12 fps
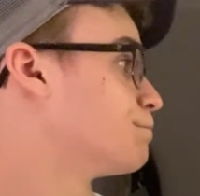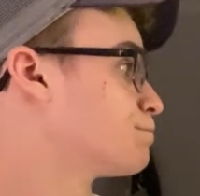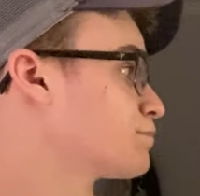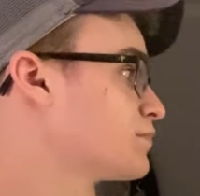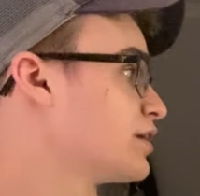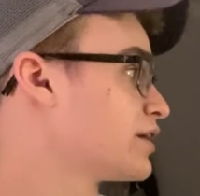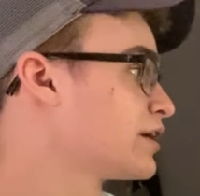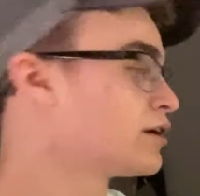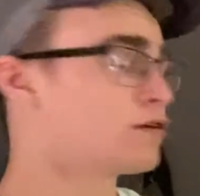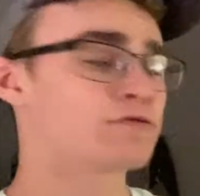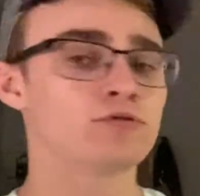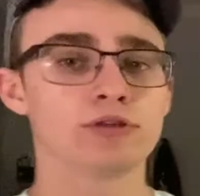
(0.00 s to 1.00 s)
they get
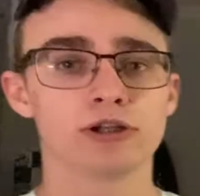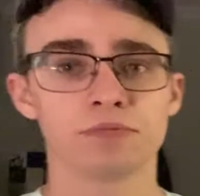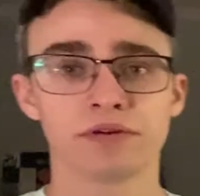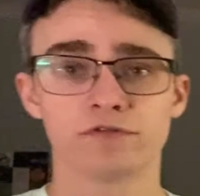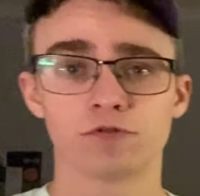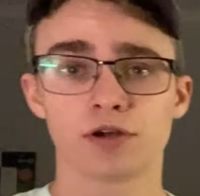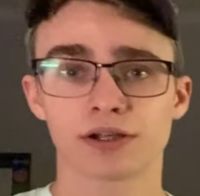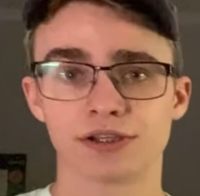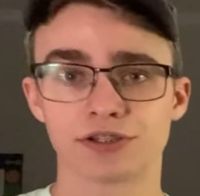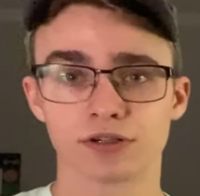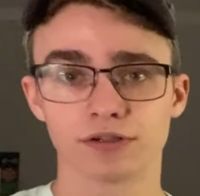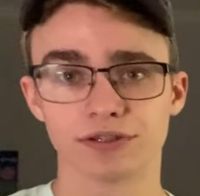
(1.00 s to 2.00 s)
off to a little bit of a rocky
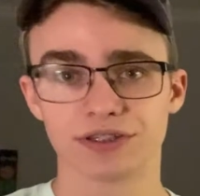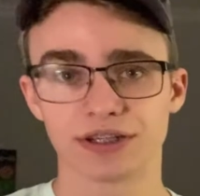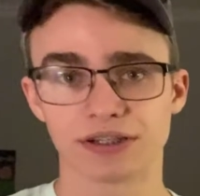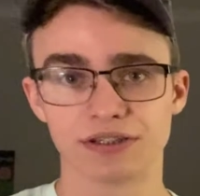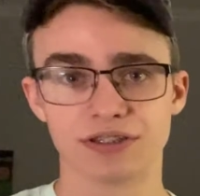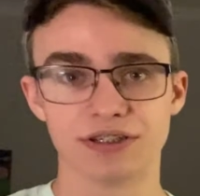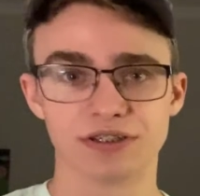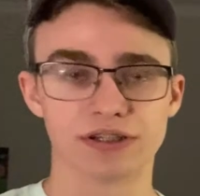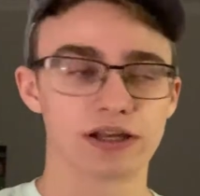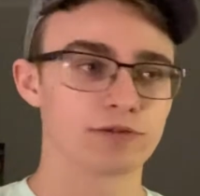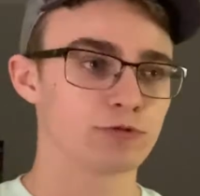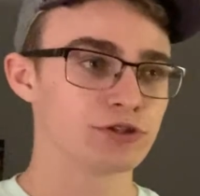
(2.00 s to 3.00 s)
start in the second season.
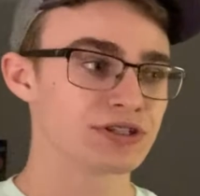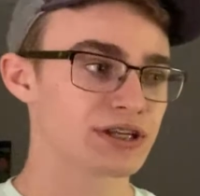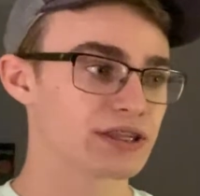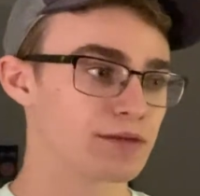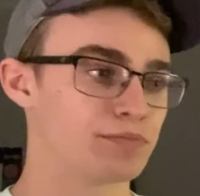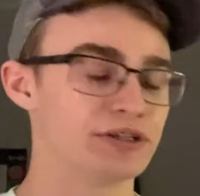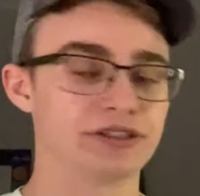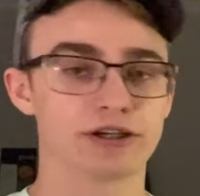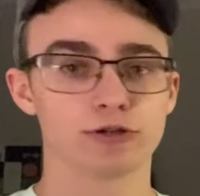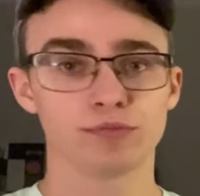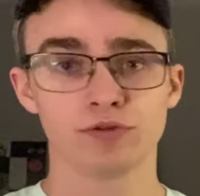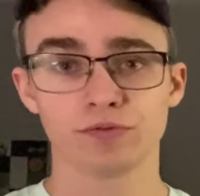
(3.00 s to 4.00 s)
I wouldn't say they played
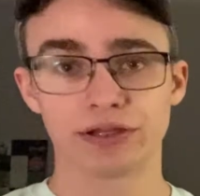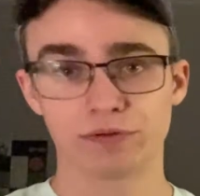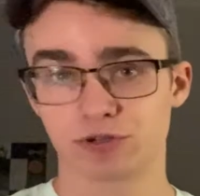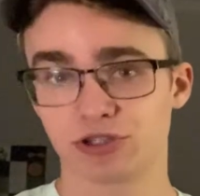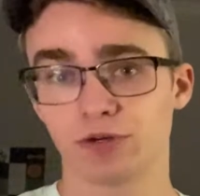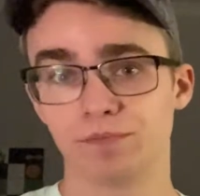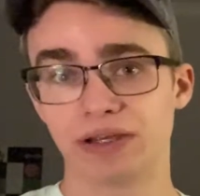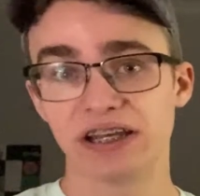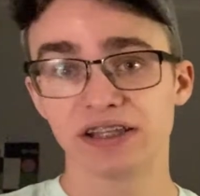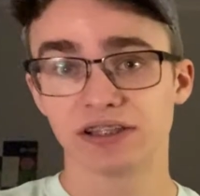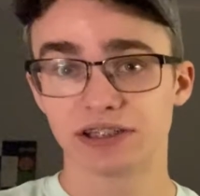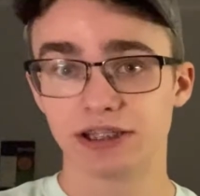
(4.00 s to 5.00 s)
terrible. They were still
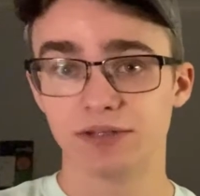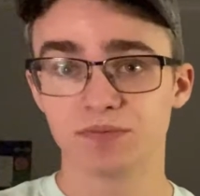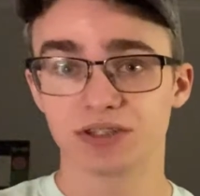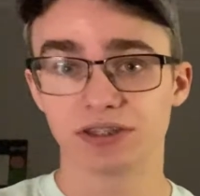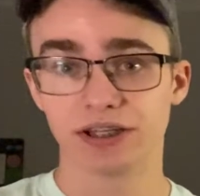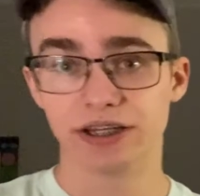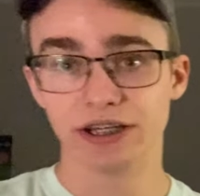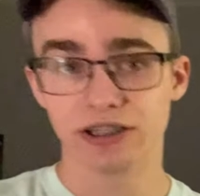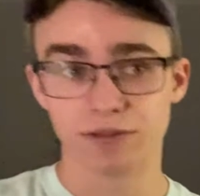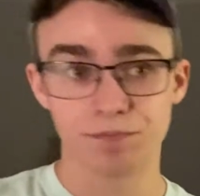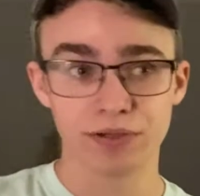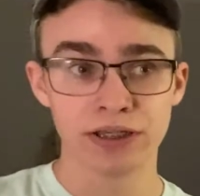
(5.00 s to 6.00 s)
beating the teams that they needed to
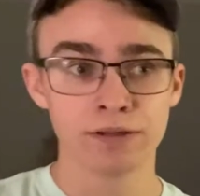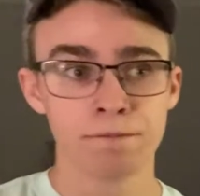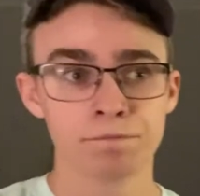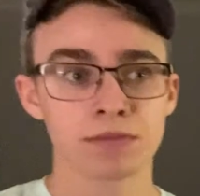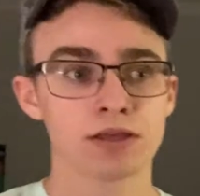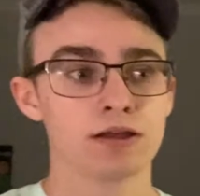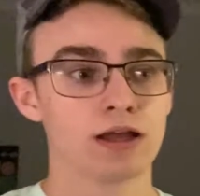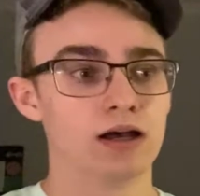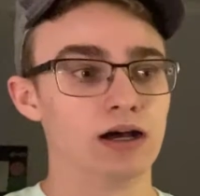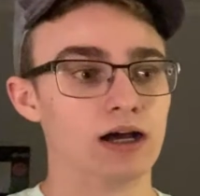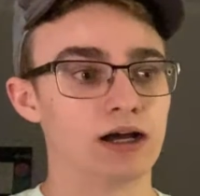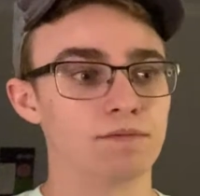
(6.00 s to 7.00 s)
beat,
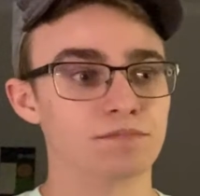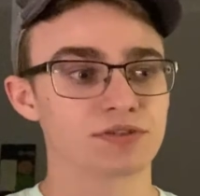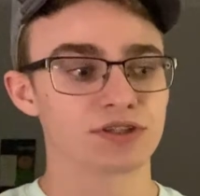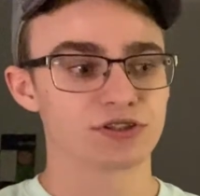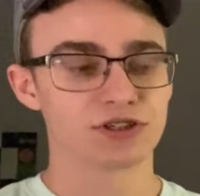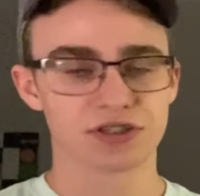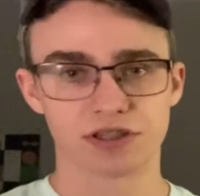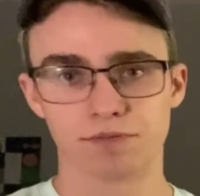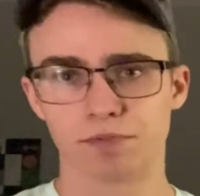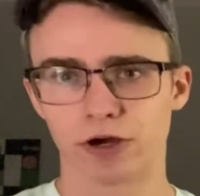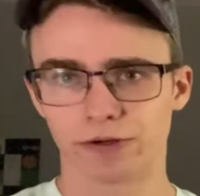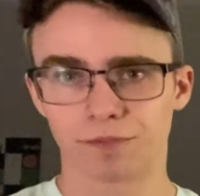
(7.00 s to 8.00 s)
such as the
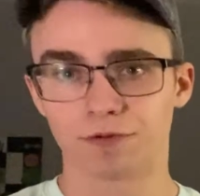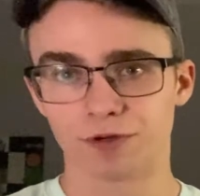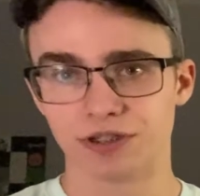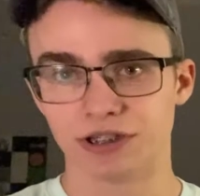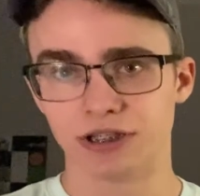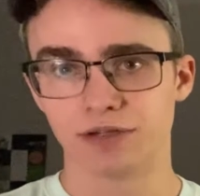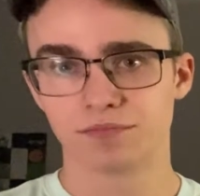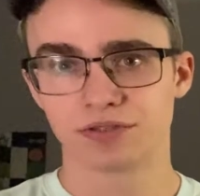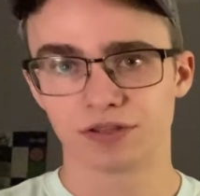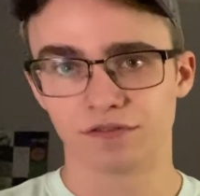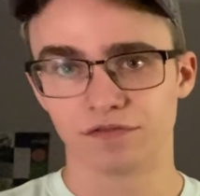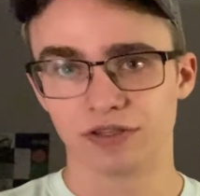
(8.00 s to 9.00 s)
bottom 3 teams
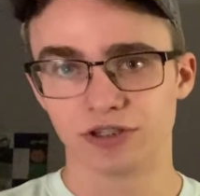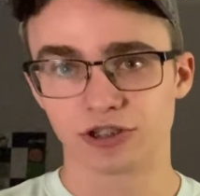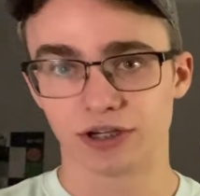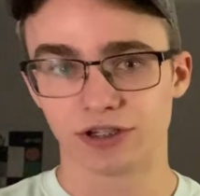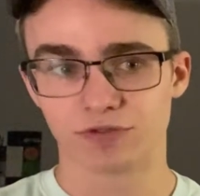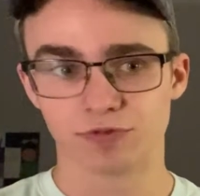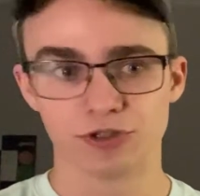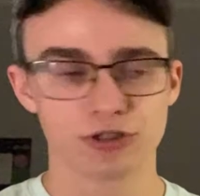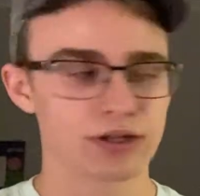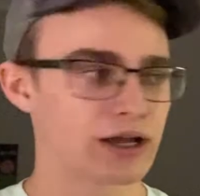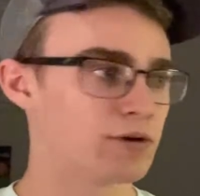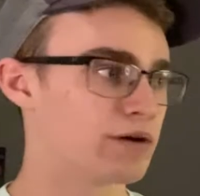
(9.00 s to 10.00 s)
of the Chinese region.
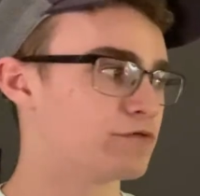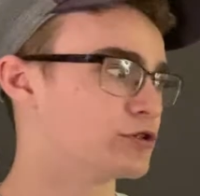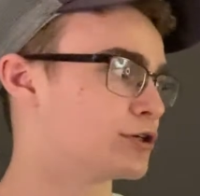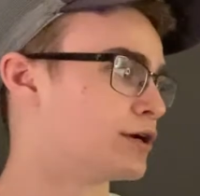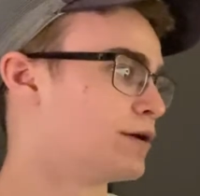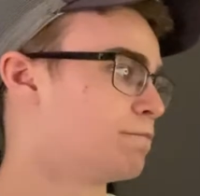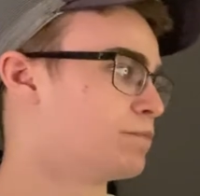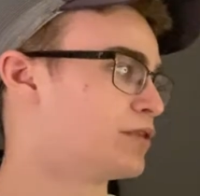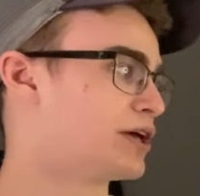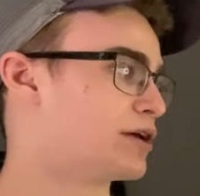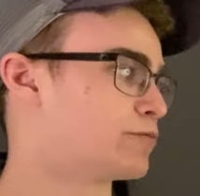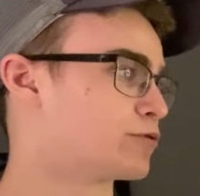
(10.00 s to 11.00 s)
However,
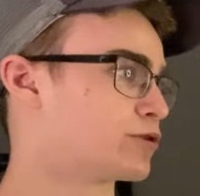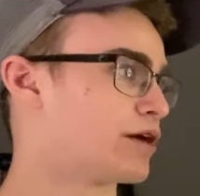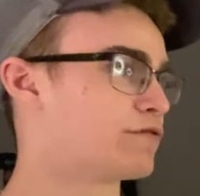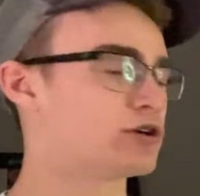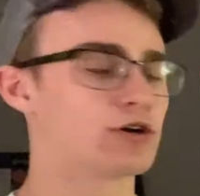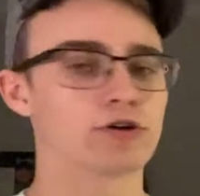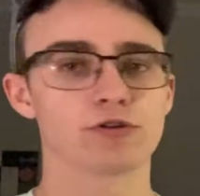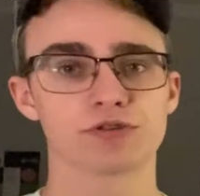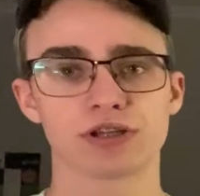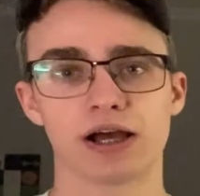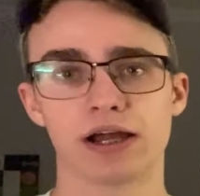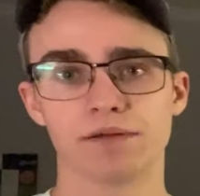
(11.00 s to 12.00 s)
they were having a harder
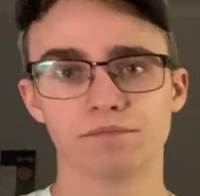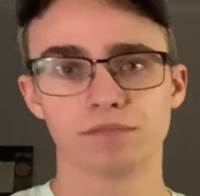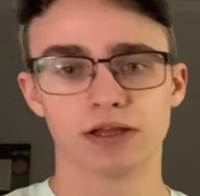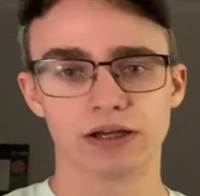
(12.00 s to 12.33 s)
time